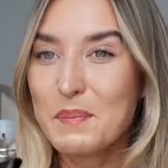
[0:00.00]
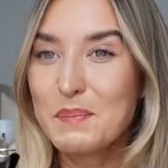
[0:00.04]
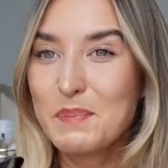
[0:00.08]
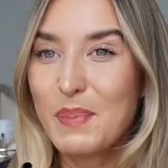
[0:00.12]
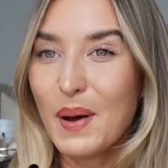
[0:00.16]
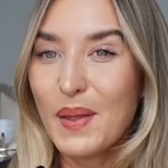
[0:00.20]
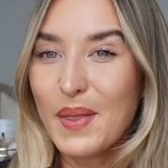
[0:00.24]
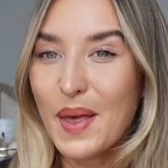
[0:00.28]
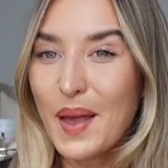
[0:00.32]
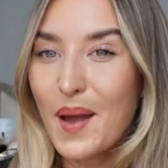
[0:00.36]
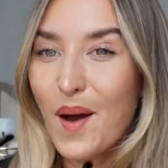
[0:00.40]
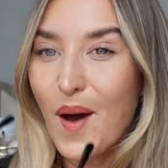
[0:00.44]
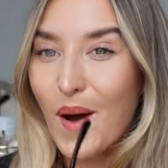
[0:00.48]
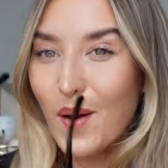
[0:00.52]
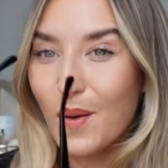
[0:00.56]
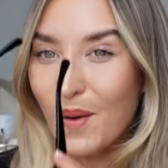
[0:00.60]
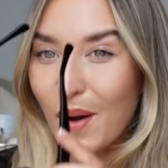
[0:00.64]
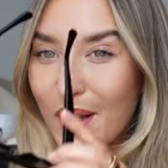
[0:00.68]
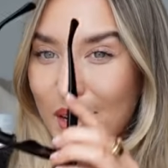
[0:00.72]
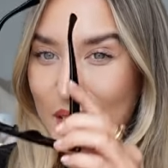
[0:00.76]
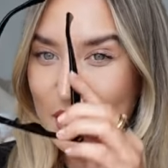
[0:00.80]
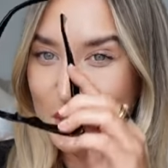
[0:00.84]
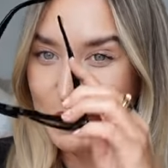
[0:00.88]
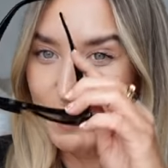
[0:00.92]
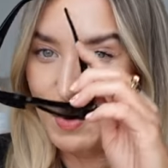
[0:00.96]
But they are
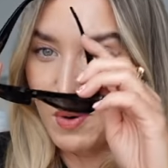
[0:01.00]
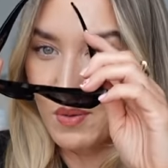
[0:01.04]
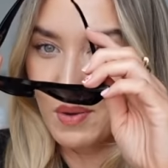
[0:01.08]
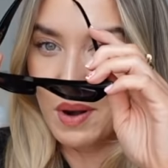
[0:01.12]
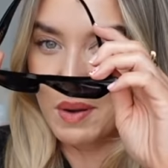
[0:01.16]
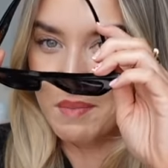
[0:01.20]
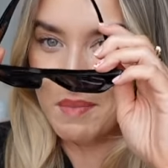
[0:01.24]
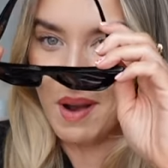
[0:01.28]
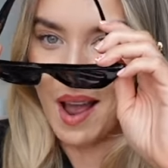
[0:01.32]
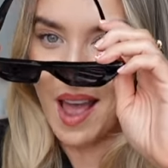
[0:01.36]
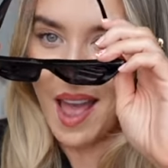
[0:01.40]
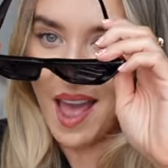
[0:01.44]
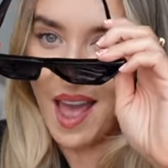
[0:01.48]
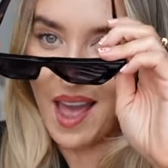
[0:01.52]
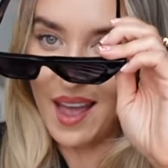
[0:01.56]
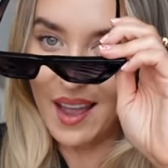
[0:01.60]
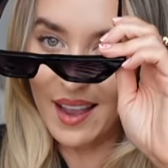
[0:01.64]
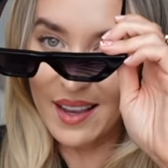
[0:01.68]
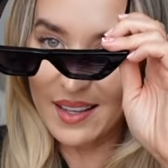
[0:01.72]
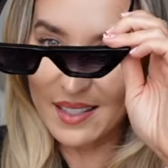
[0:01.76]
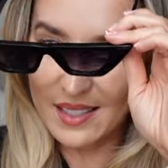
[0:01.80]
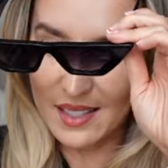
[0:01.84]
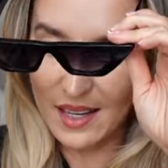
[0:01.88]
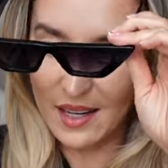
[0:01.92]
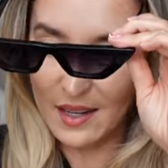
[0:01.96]
quite small on my
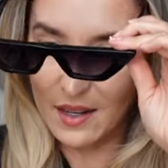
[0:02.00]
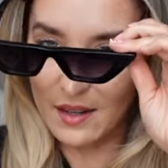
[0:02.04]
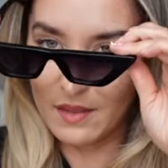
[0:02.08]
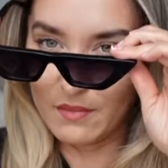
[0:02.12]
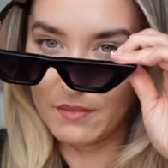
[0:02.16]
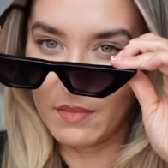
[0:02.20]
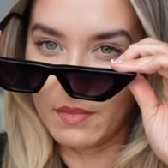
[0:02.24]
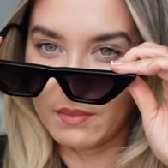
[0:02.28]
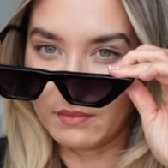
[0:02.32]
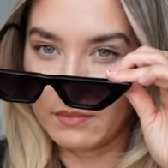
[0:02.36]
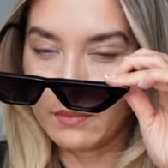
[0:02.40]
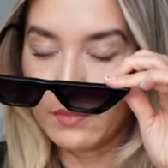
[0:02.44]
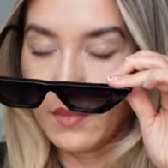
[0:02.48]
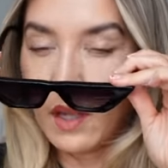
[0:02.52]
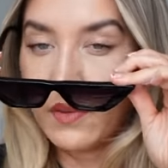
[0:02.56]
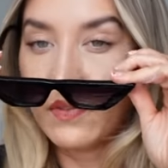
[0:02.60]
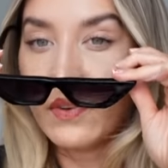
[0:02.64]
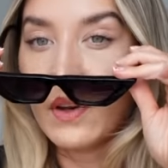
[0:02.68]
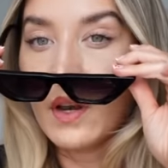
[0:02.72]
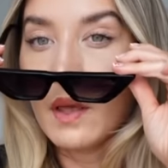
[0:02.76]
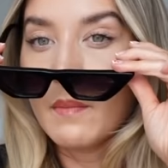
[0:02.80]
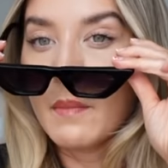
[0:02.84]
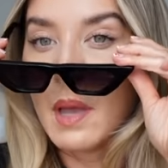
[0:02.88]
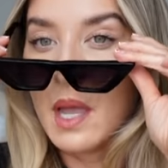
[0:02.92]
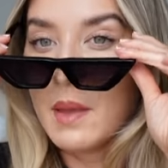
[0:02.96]
head, and I
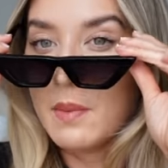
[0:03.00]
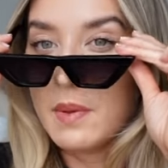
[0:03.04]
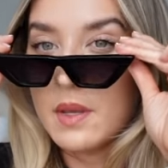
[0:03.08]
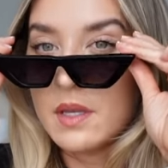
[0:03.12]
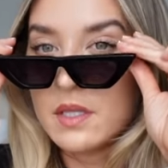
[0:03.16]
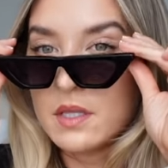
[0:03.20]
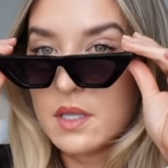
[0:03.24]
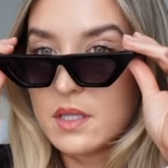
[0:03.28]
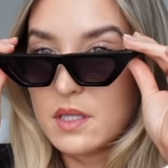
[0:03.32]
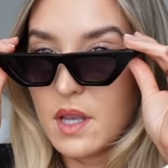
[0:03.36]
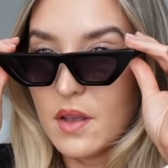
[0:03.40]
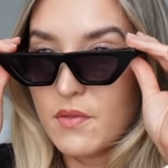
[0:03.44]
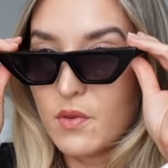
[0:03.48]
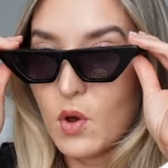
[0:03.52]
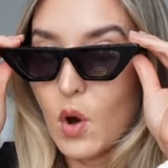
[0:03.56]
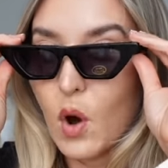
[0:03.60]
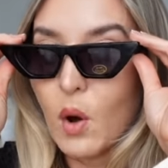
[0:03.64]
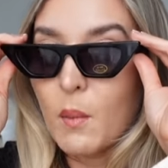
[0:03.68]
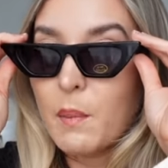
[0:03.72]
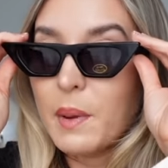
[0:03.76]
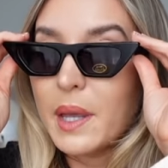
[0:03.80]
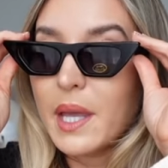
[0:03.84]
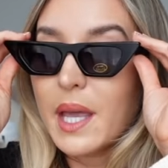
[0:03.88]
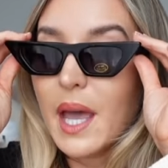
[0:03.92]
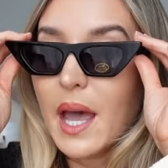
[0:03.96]
feel like maybe it's because I've got a
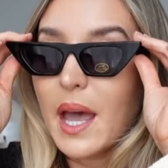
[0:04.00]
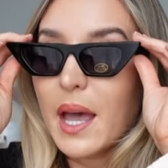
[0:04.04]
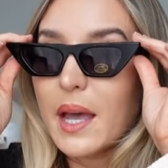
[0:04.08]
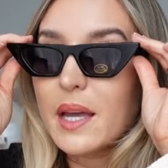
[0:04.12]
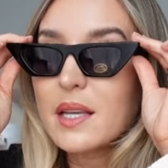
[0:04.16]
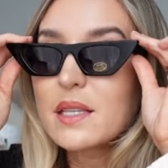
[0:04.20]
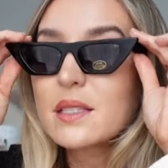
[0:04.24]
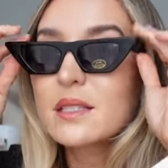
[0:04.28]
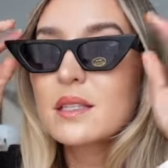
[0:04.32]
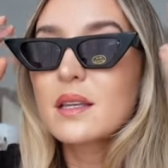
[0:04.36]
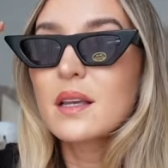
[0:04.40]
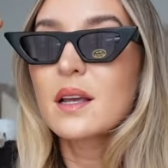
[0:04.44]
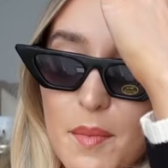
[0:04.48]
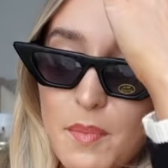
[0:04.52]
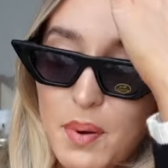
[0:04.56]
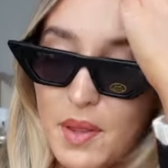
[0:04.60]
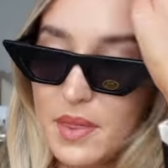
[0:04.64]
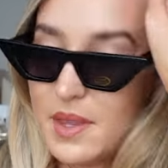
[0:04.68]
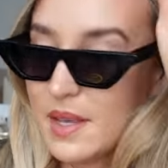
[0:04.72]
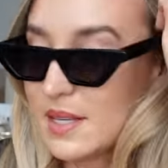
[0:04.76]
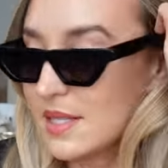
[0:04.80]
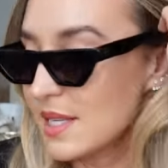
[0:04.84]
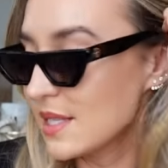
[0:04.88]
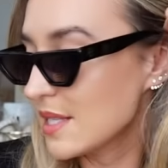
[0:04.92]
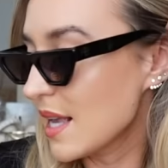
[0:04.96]
big head. But
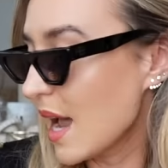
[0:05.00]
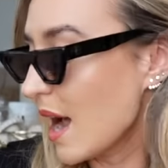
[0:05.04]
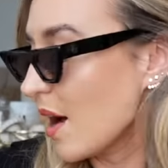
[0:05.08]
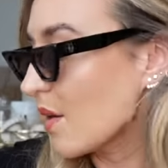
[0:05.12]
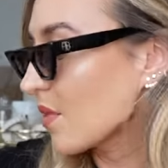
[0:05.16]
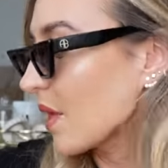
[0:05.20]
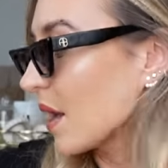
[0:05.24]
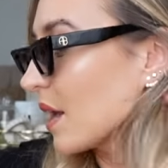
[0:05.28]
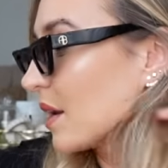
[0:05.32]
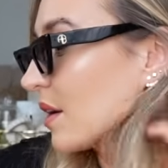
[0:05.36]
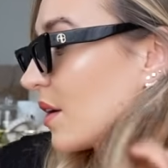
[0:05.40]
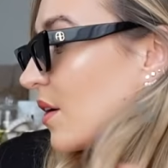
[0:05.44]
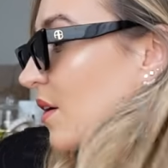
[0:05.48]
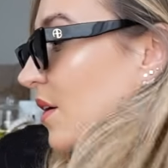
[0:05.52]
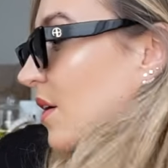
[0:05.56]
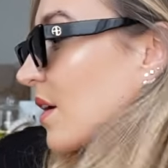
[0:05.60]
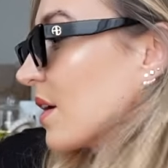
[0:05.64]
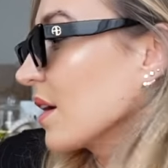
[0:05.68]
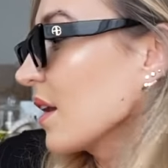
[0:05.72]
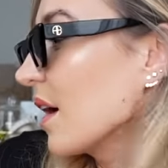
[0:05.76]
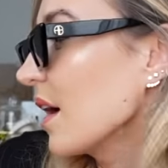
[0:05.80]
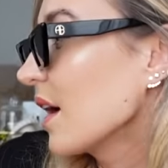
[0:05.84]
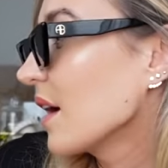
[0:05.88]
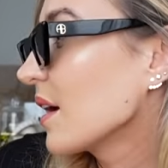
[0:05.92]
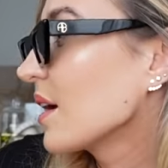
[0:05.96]
this is how they look
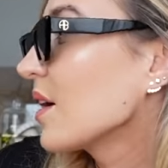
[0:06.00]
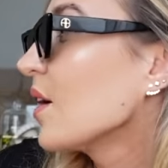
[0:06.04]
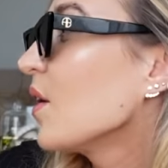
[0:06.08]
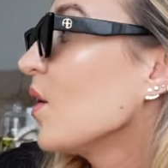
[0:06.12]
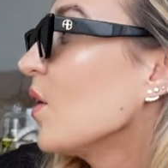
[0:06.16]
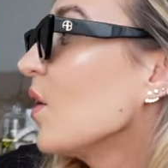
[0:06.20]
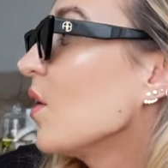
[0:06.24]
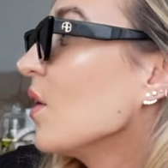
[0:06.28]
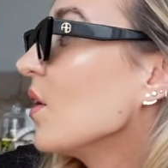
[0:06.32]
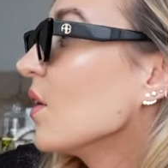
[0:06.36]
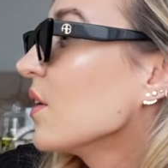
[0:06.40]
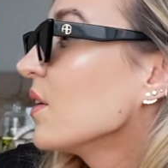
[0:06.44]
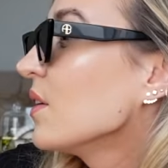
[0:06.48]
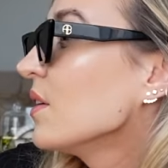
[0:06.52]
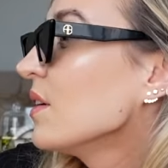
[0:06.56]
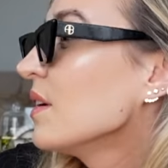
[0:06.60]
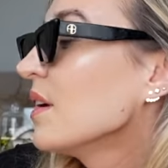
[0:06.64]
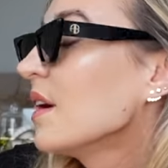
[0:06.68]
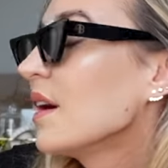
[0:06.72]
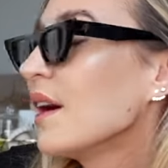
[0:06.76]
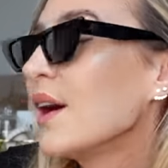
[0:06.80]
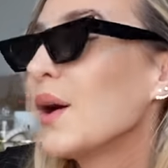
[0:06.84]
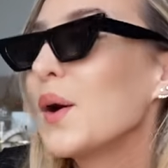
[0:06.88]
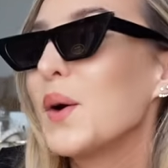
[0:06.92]
like on.